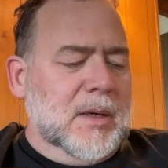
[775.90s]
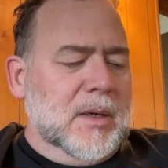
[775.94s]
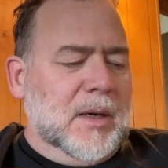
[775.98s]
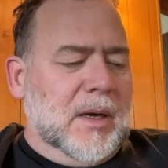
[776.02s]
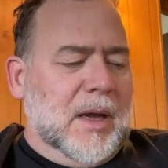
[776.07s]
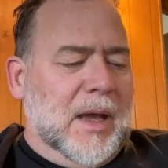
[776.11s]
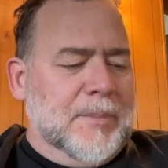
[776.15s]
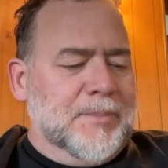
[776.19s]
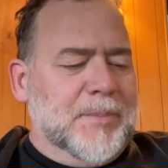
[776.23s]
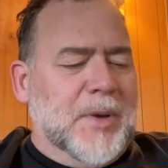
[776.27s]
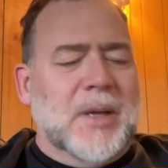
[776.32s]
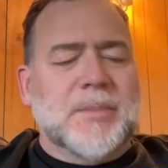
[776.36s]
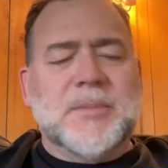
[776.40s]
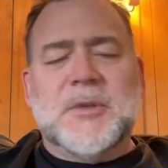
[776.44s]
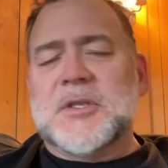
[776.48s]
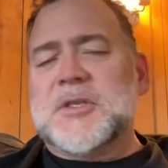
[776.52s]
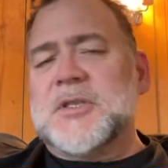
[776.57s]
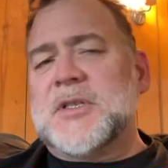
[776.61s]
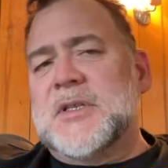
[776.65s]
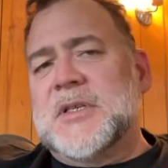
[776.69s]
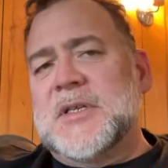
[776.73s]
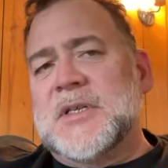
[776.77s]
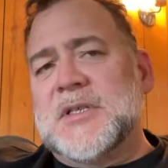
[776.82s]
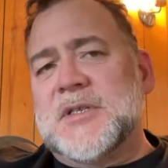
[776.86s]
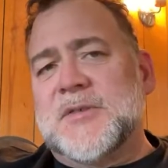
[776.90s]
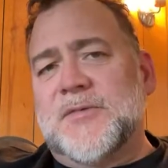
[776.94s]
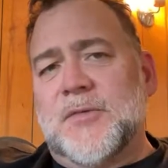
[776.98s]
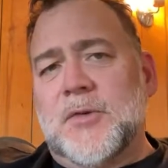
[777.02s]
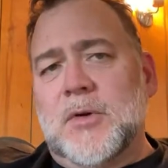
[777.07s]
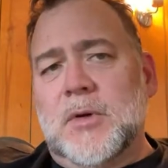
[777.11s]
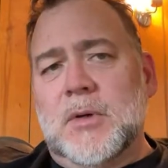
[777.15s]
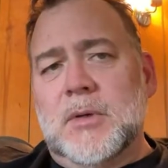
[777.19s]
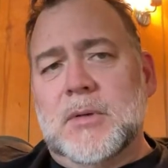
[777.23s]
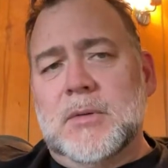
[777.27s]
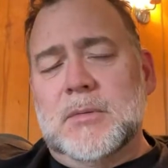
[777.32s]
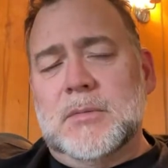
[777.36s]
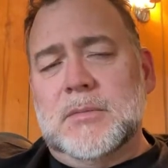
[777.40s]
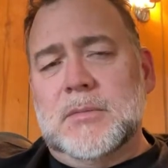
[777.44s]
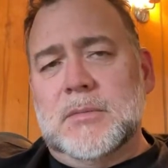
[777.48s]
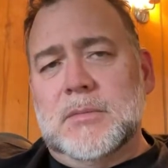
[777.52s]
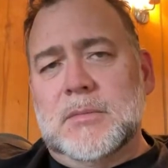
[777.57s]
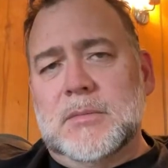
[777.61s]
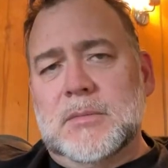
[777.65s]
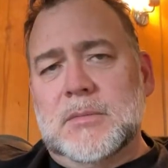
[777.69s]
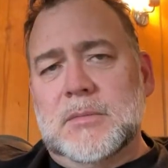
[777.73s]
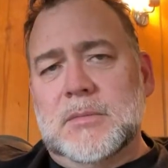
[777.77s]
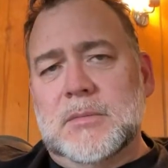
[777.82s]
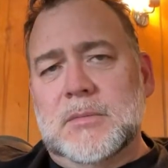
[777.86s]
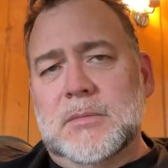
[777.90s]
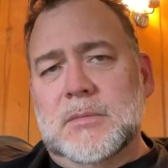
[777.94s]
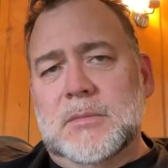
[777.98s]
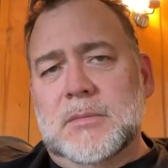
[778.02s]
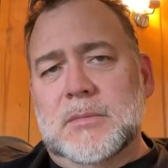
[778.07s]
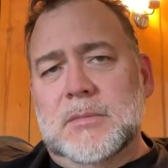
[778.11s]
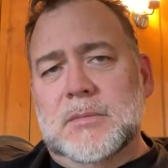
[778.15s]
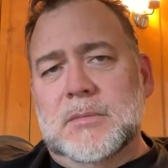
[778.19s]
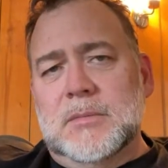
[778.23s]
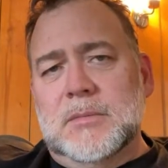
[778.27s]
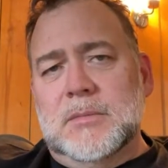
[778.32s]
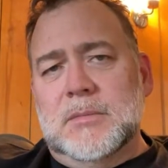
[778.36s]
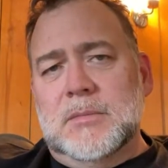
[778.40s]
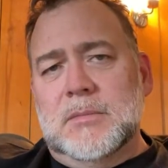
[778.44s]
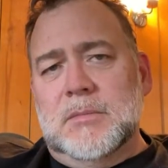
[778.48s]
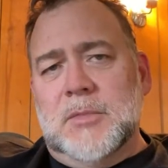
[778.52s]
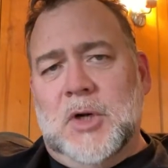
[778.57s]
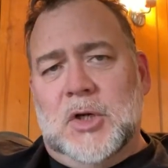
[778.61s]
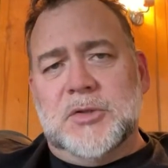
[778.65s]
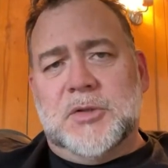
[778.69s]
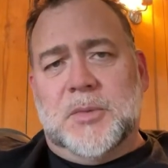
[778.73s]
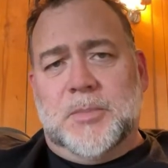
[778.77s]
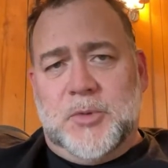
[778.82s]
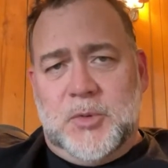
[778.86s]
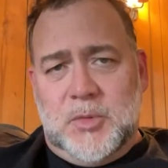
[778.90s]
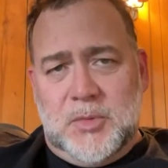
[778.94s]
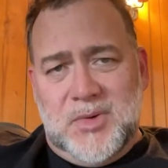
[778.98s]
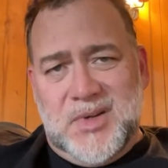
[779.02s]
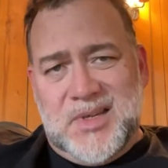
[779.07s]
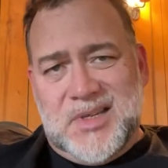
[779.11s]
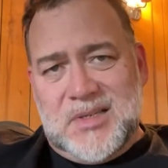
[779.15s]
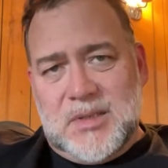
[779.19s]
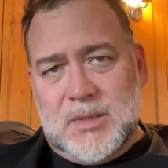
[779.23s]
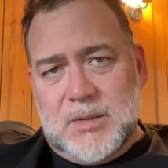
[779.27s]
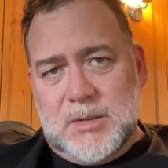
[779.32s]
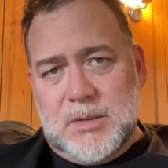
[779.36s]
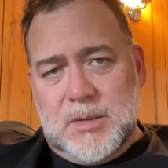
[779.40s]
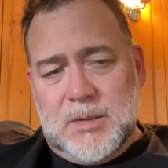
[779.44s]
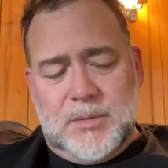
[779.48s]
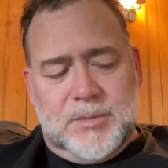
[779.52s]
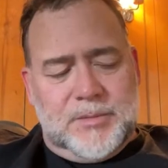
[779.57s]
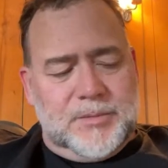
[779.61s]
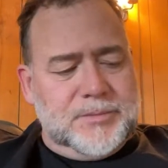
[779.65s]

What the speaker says: I published these for multiple reasons.